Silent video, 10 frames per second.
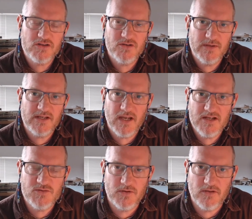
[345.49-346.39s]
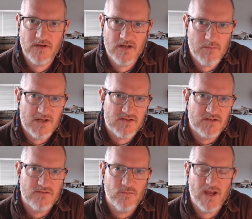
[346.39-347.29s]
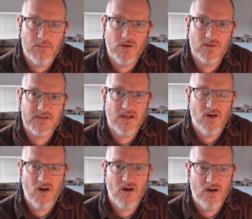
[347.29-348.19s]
to engage with in an imaginative way, because they are